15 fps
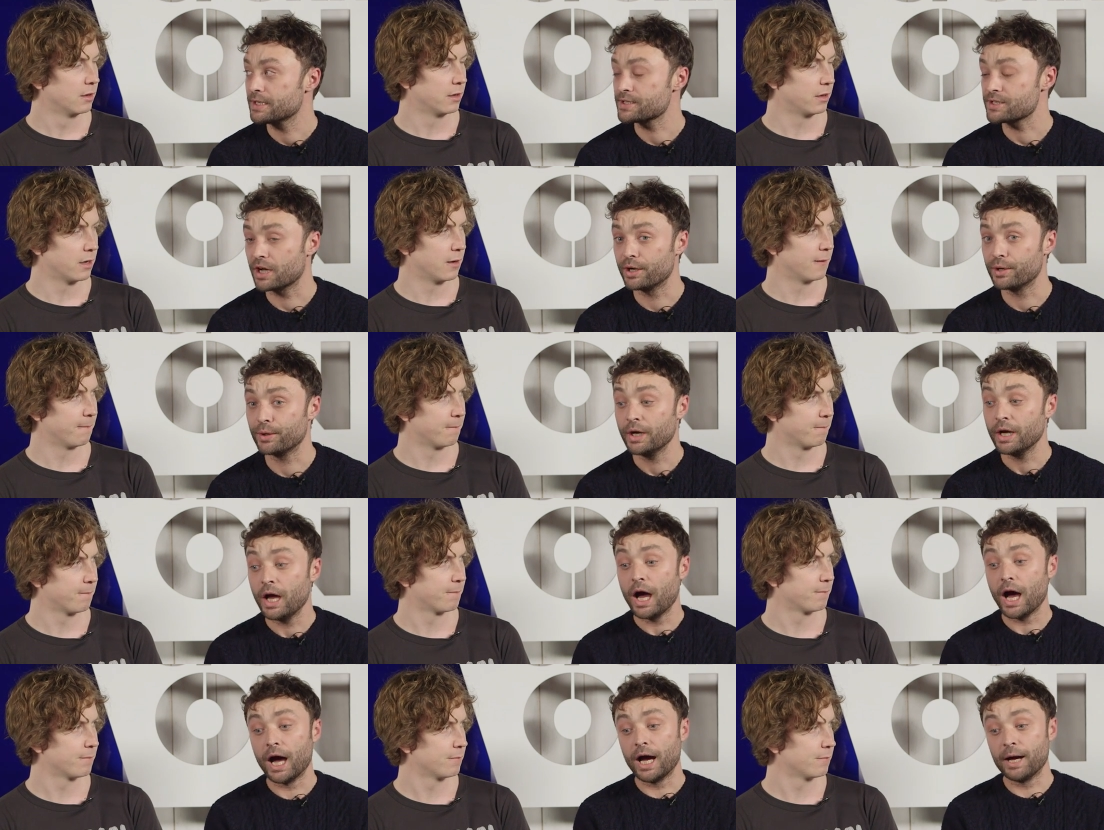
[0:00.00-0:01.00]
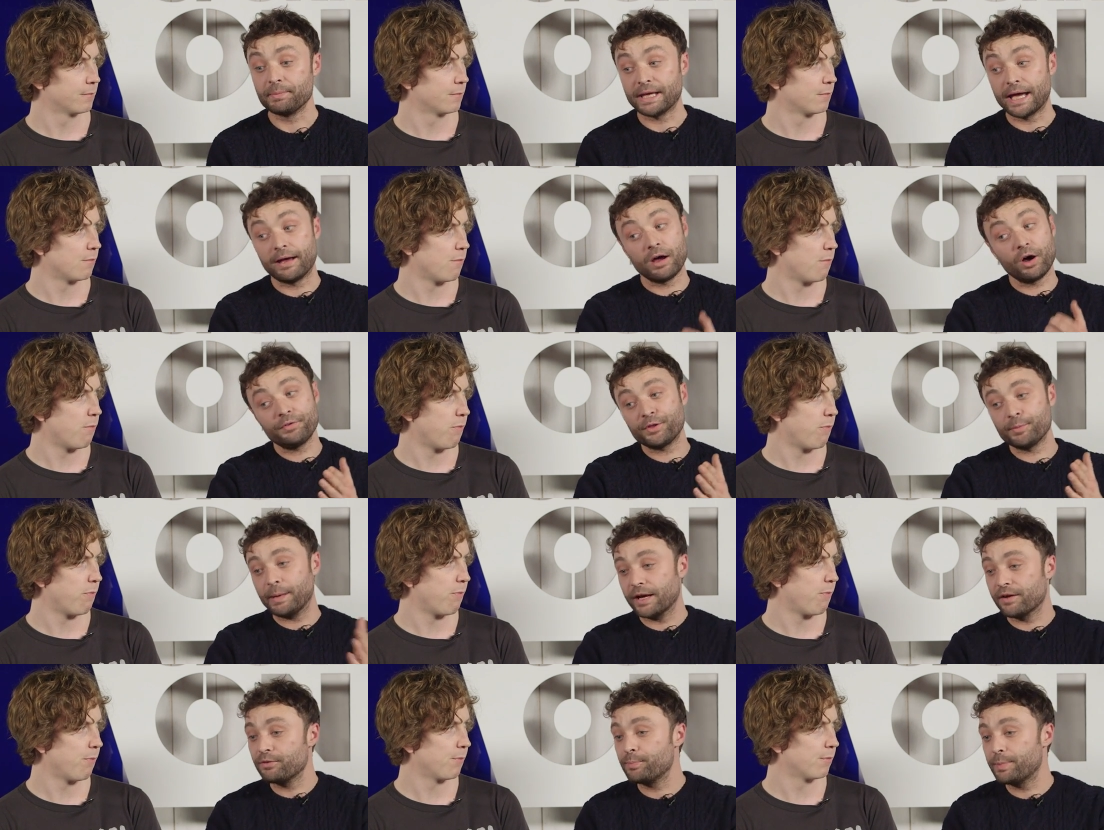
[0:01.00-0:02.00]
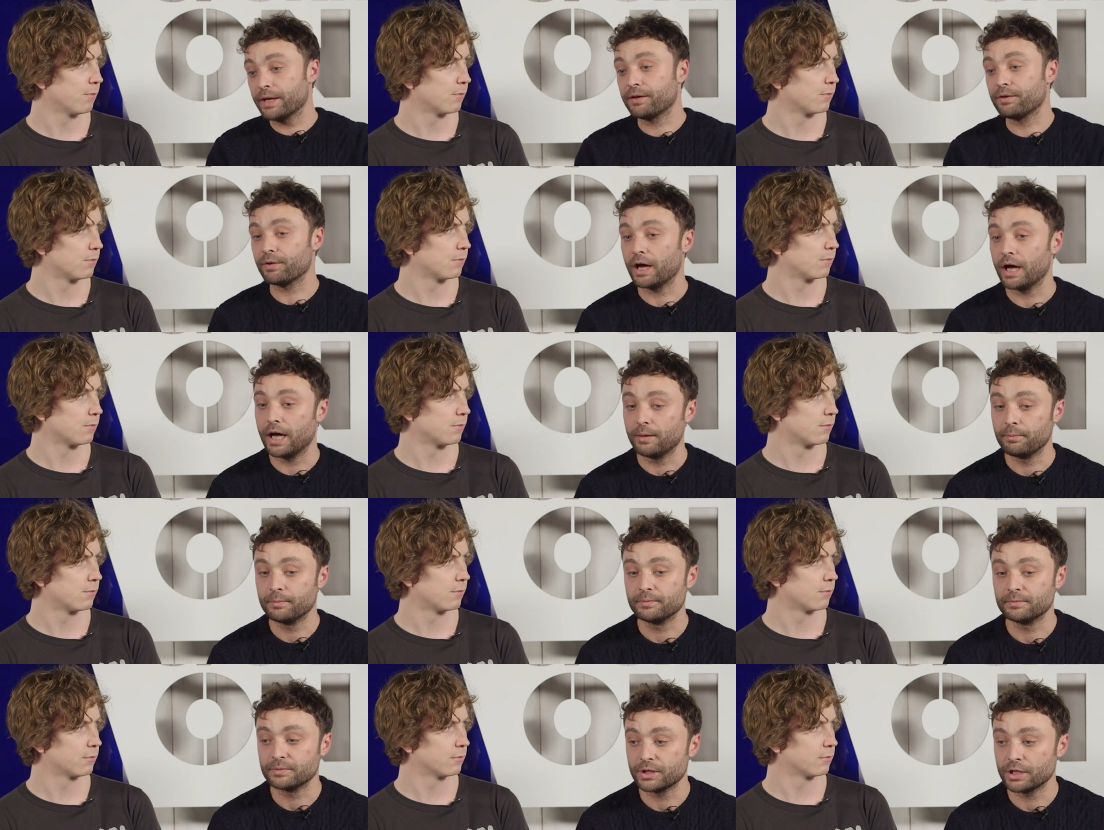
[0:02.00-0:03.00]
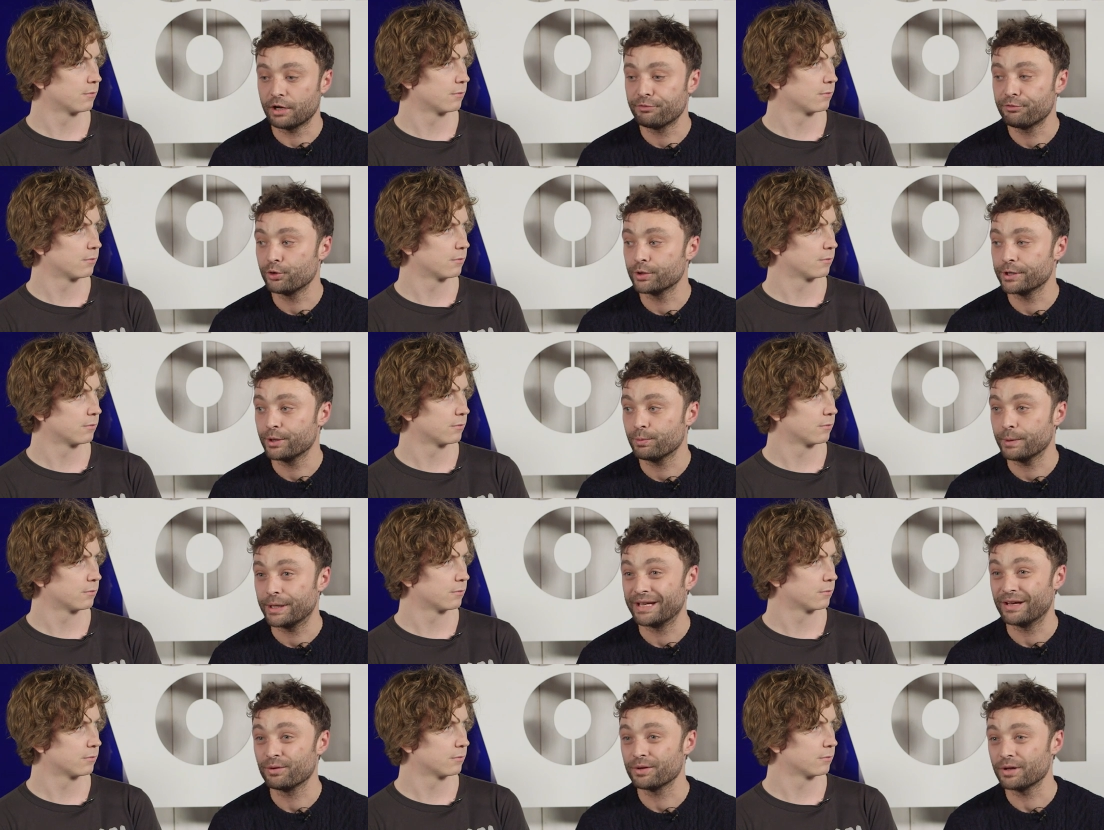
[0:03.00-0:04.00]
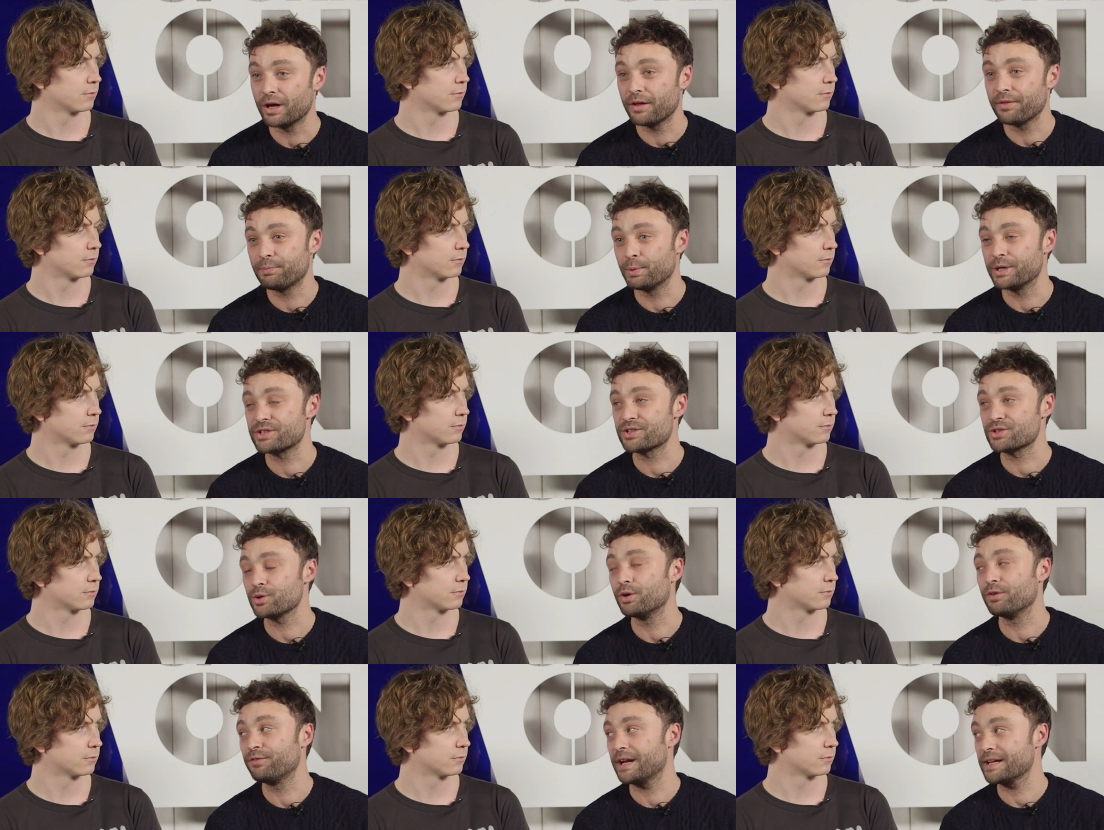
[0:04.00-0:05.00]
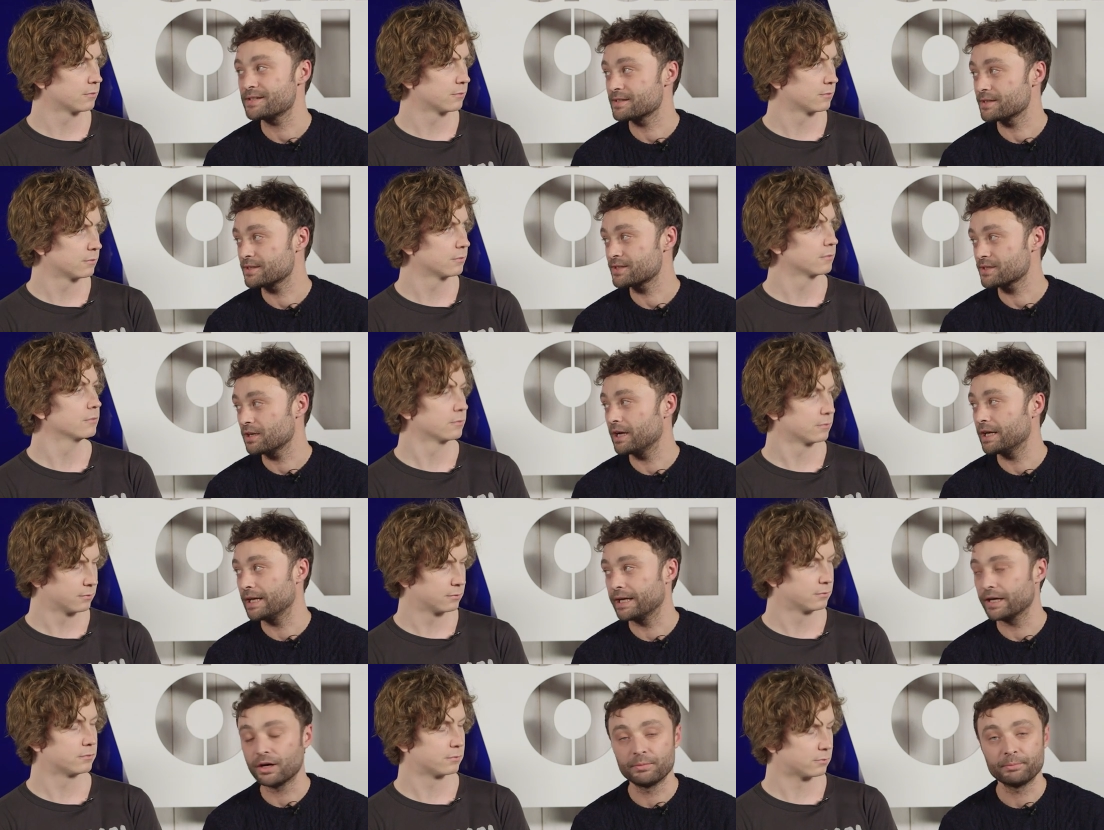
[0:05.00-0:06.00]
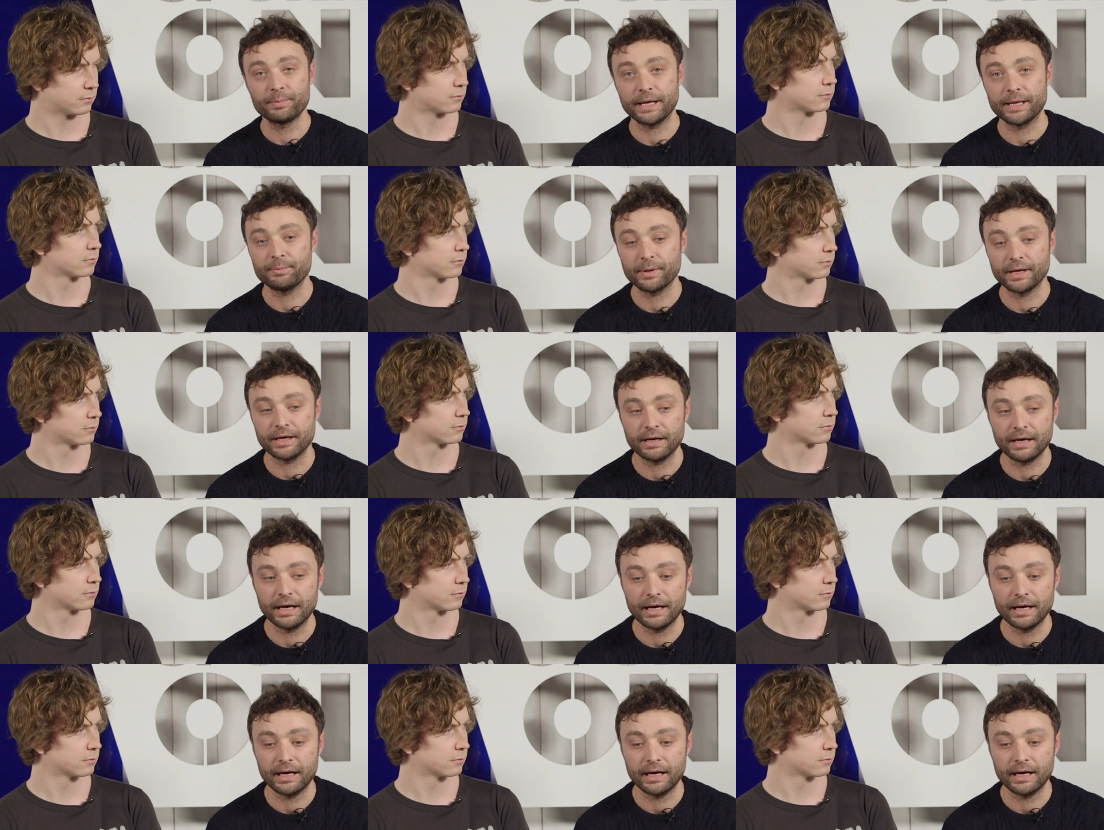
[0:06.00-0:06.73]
Speaker 1: So no. Um, yeah, off the back of a big, um, you know, four nil win, which sort of flatters us slightly on paper